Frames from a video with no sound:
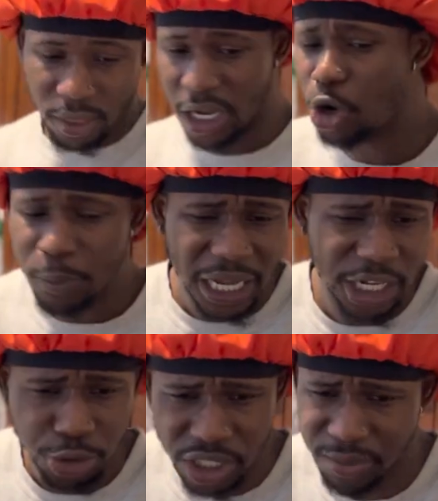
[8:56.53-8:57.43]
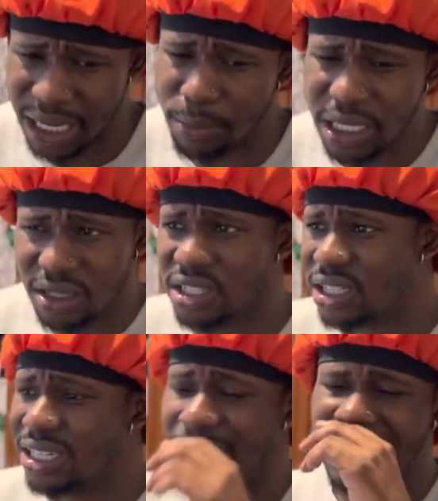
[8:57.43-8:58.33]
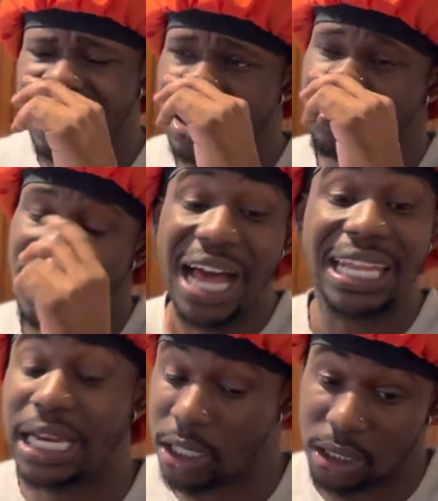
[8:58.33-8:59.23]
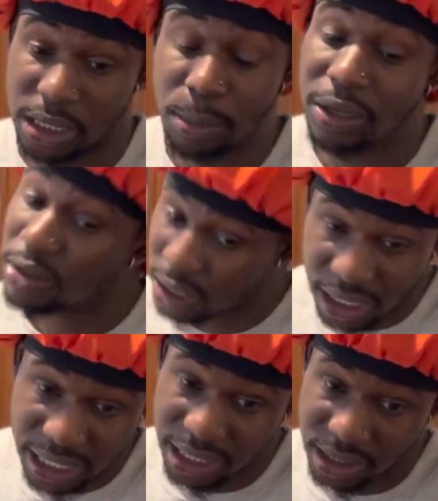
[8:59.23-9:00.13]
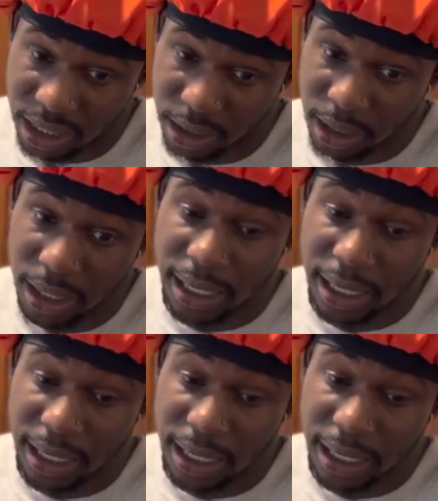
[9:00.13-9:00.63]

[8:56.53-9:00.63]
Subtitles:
I hope y'all enjoyed this, man. I'm gonna give this a good I like this. I'm gonna give this a 9 out of 10.